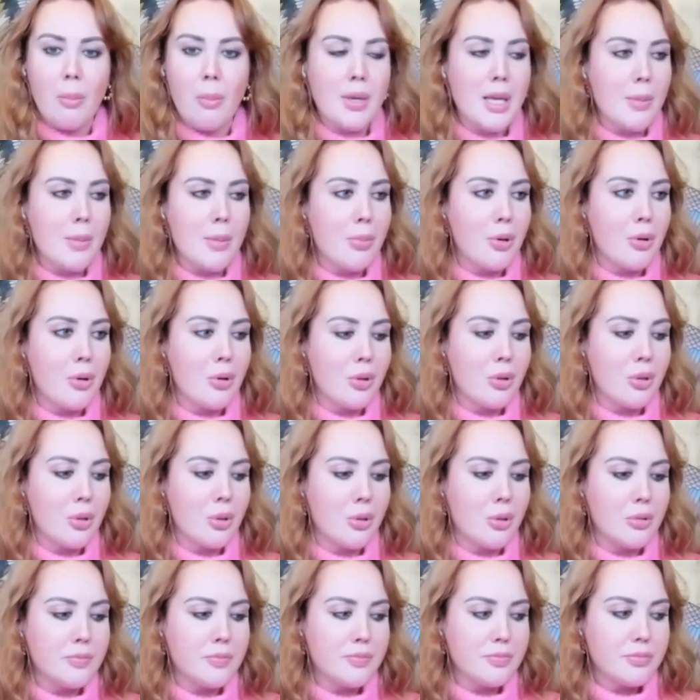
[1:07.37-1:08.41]
people
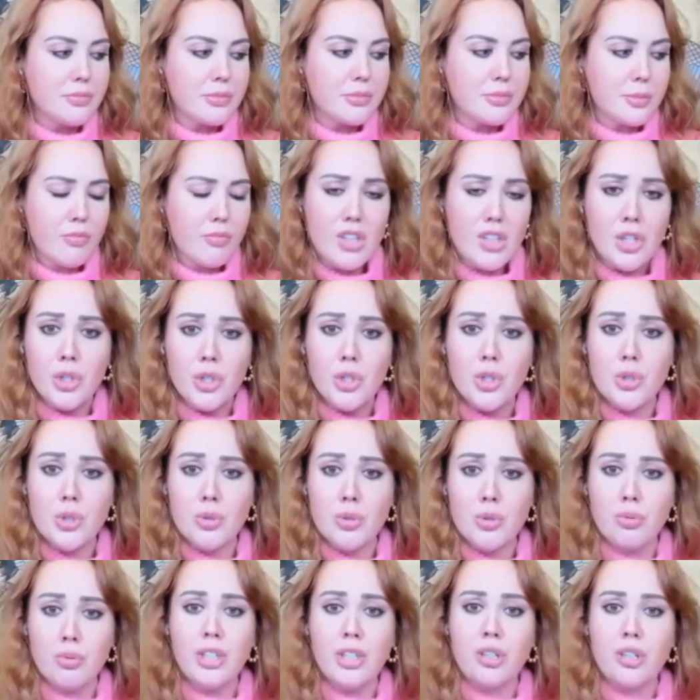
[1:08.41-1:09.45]
who
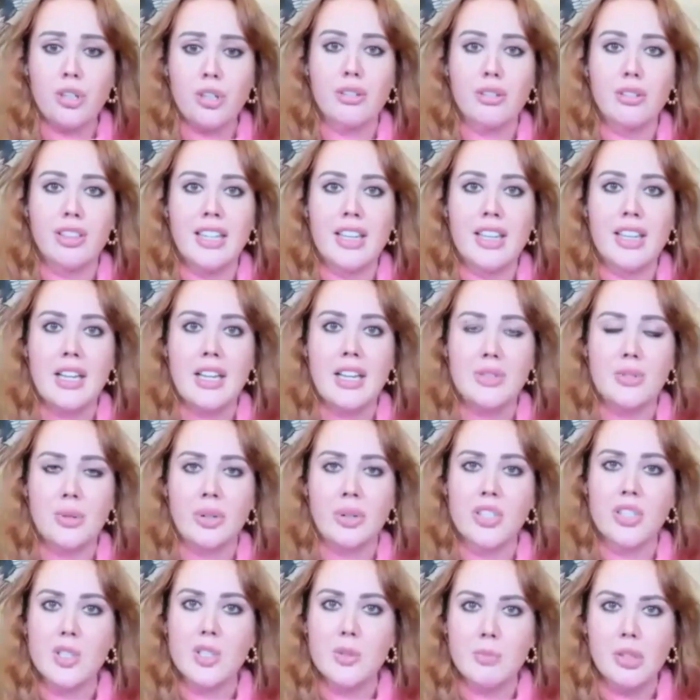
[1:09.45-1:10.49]
trigger things or
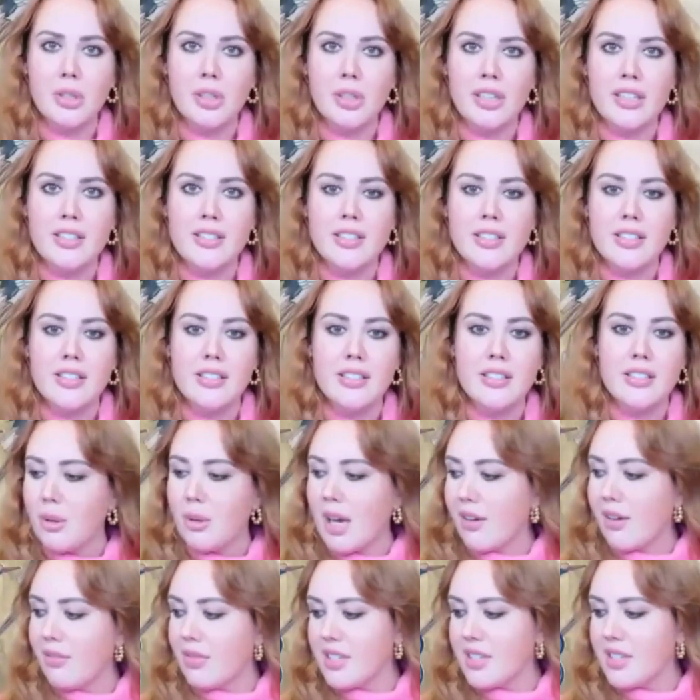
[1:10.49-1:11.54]
experiences,
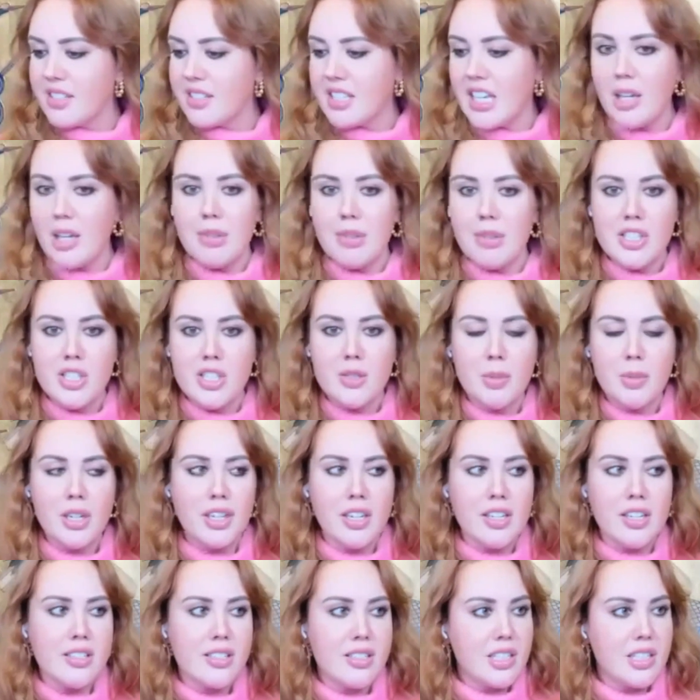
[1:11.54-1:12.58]
have the same
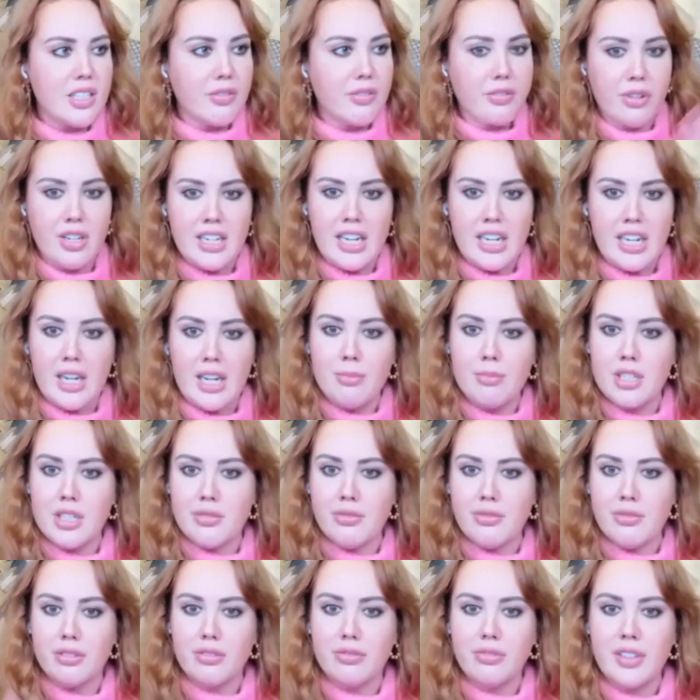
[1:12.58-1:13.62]
experience, different name,
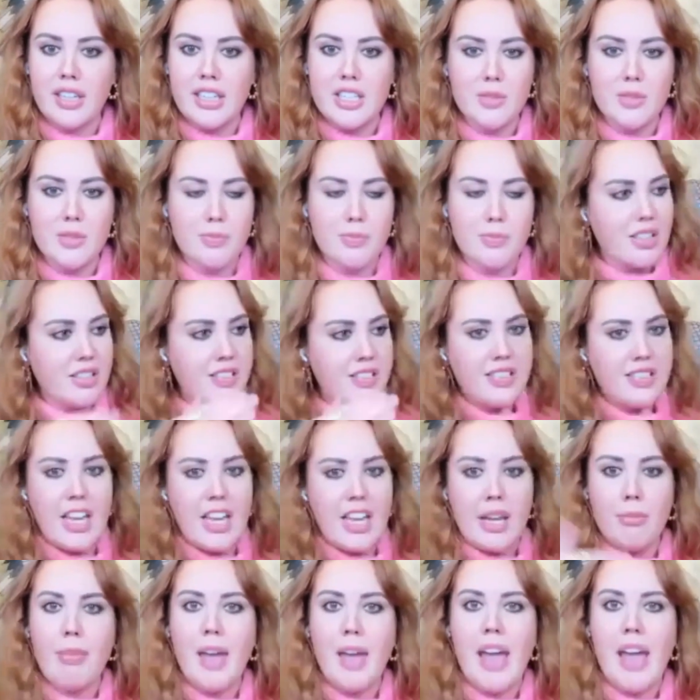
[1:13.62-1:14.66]
different face, but the
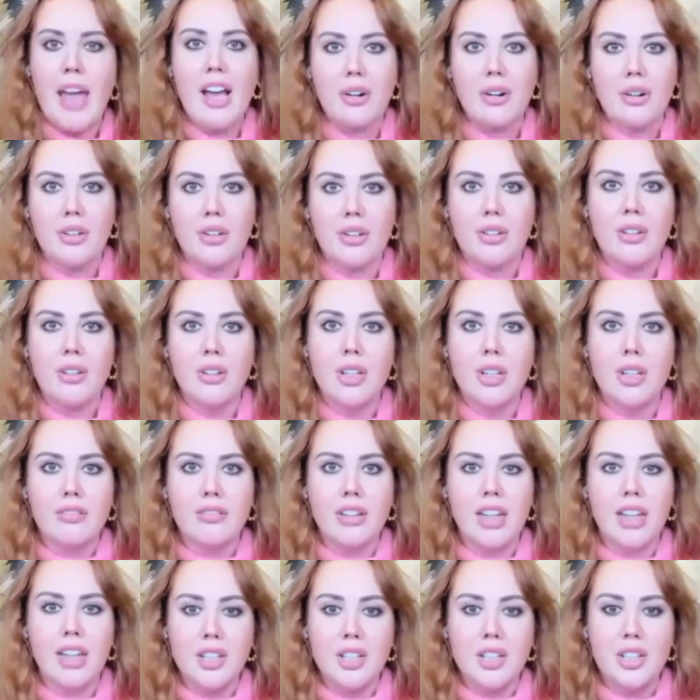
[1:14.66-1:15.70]
same pattern,
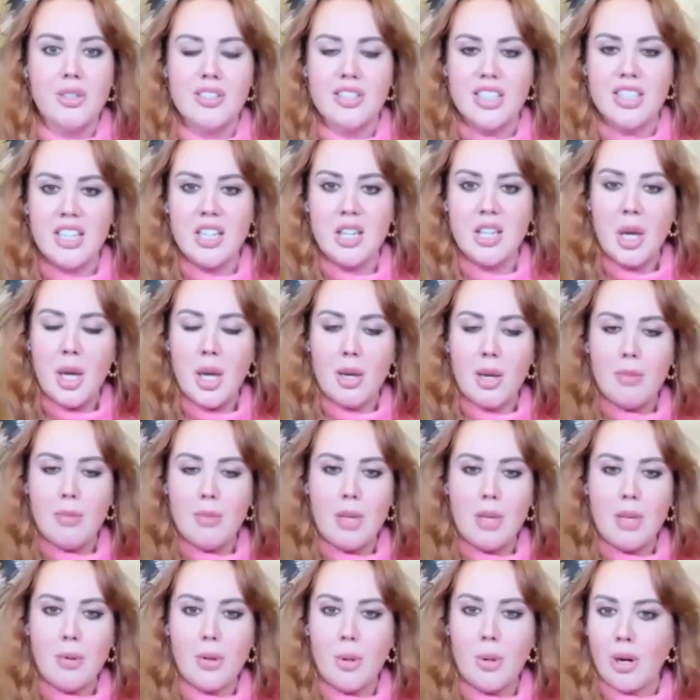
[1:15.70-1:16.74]
right? You see
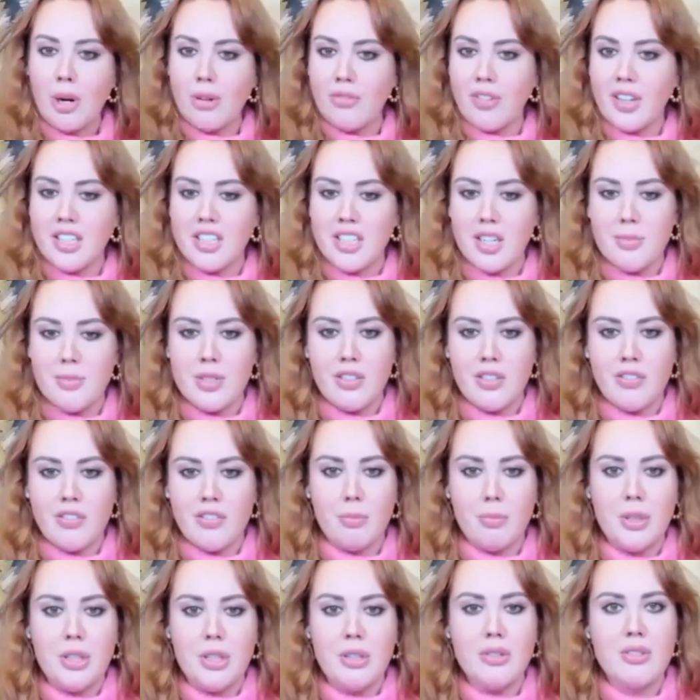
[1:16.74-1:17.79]
people who are victims of
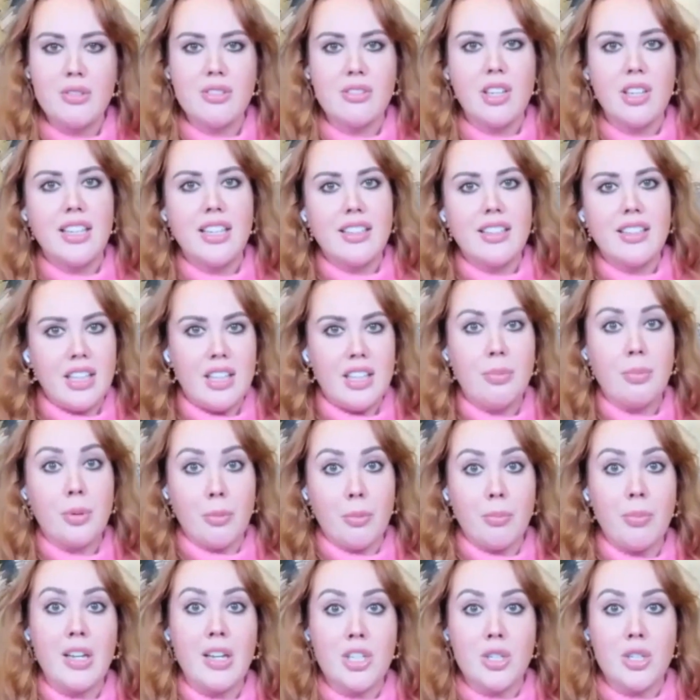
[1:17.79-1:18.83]
abuse, they
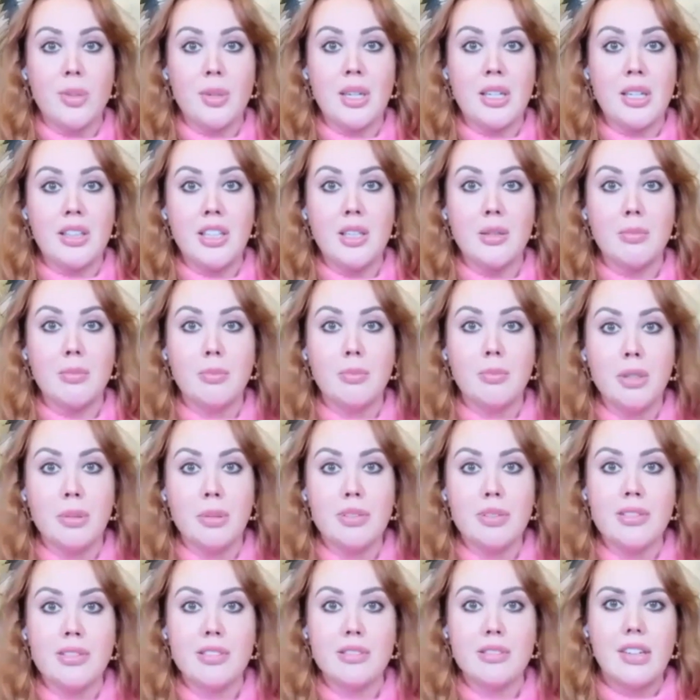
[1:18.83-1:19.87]
perpetuate the
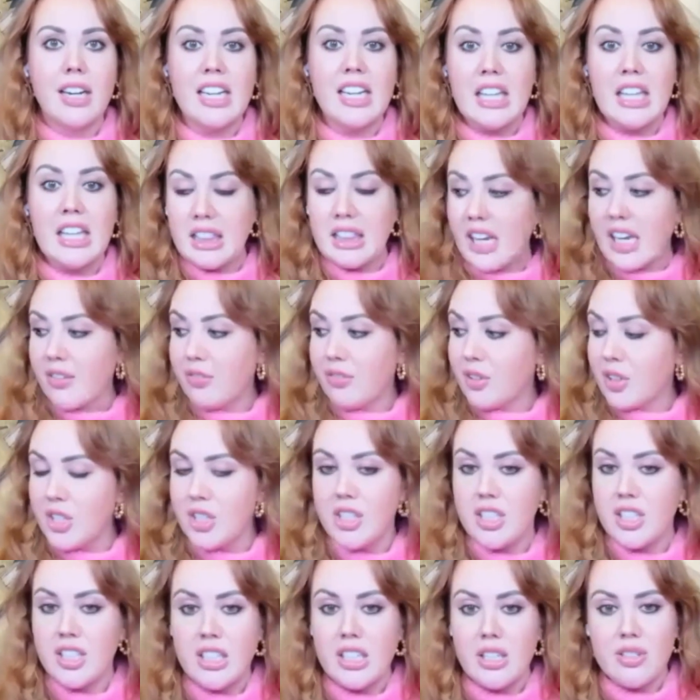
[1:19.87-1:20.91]
abuse, right? Life
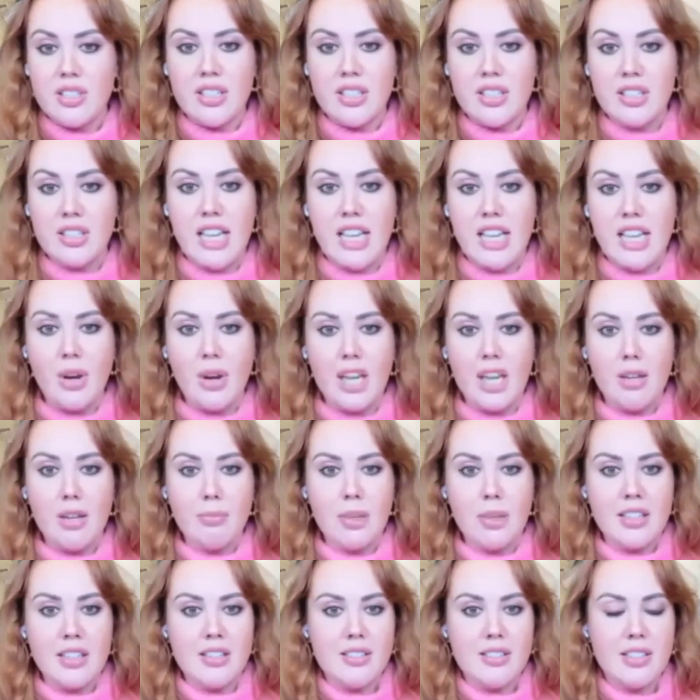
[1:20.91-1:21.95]
continues in that way
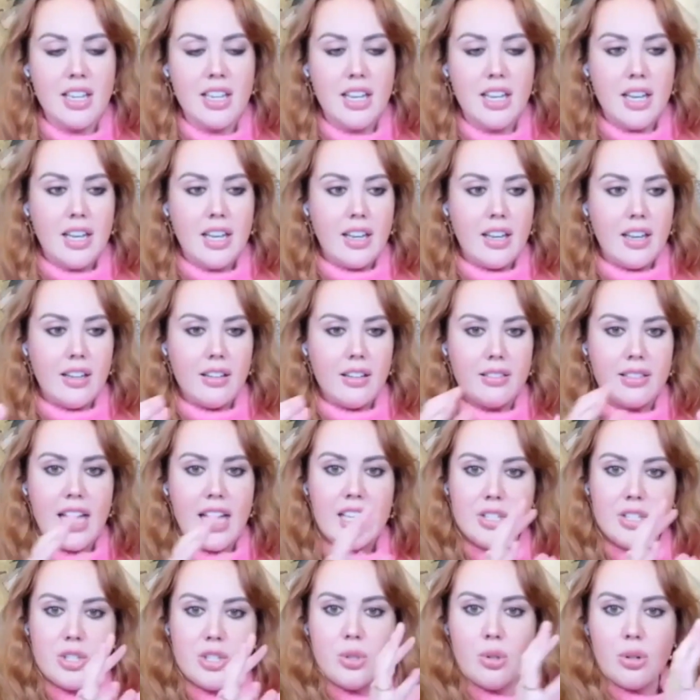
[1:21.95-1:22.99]
because
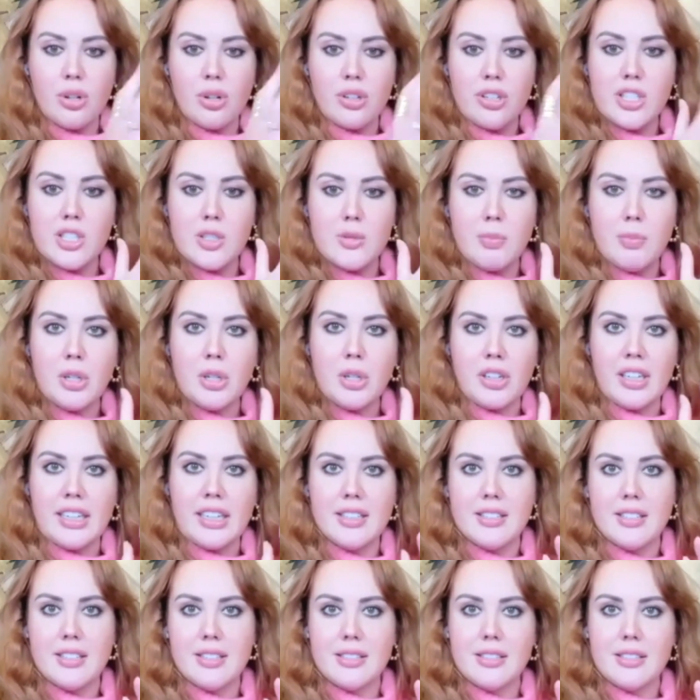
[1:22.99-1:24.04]
that's your
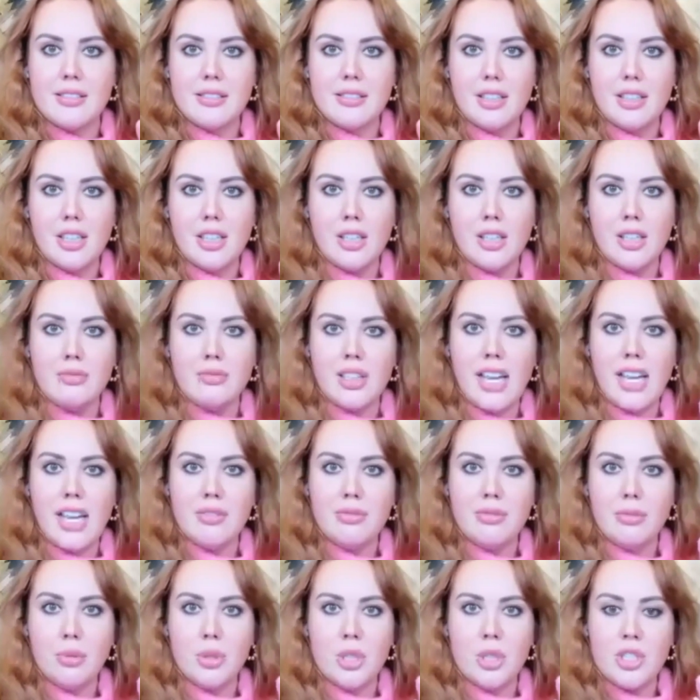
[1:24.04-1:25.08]
experience of
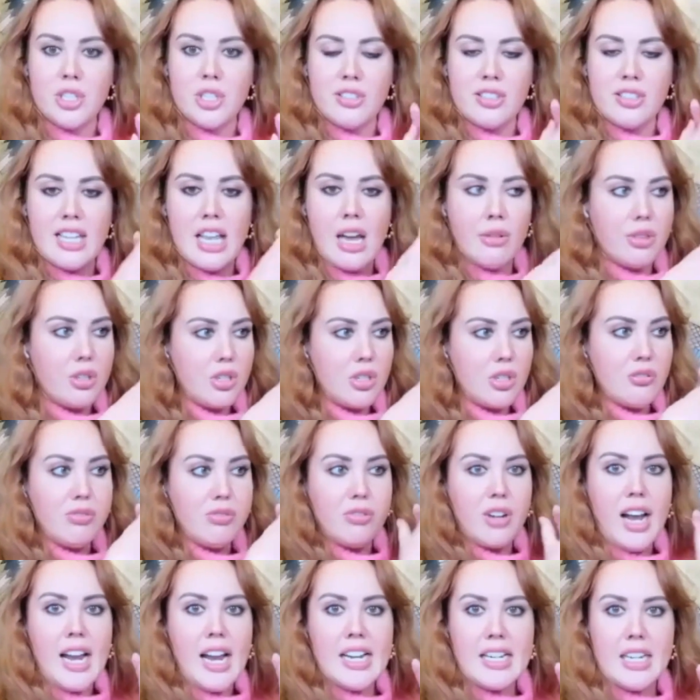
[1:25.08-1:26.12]
life, which is now the
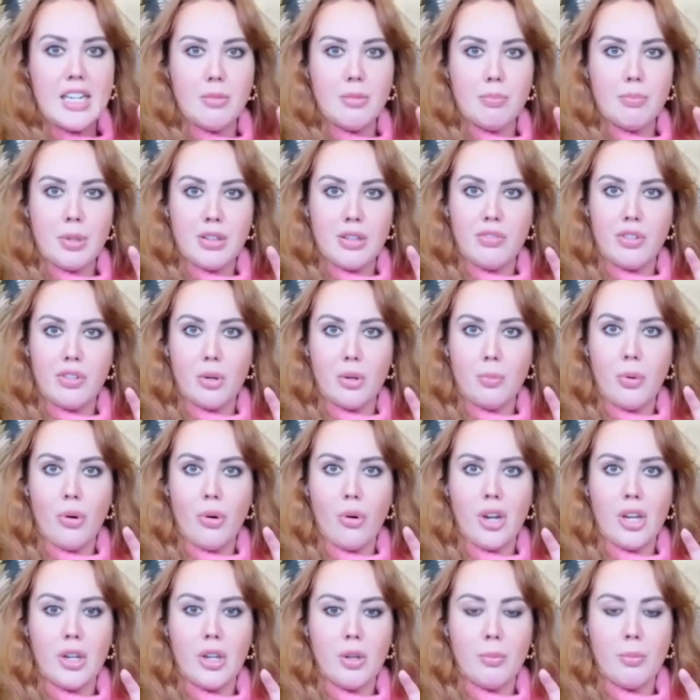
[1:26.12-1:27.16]
defining pivotal
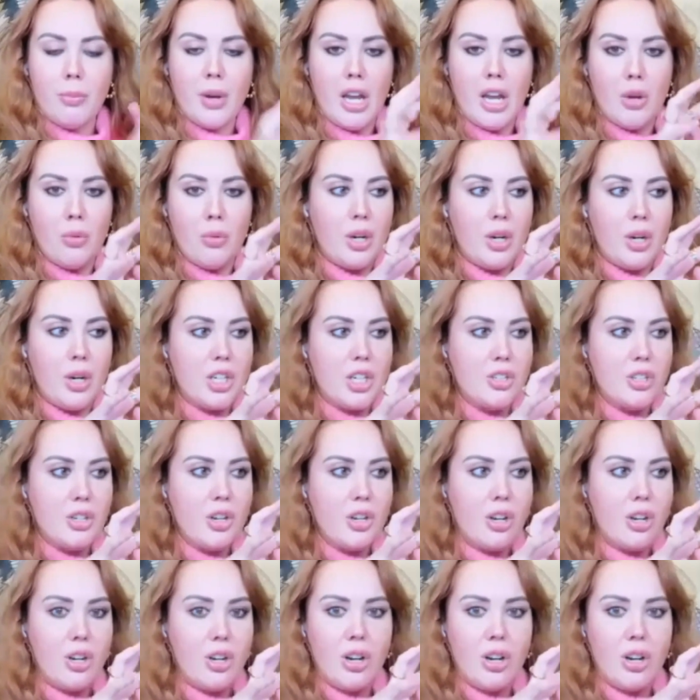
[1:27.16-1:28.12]
point by which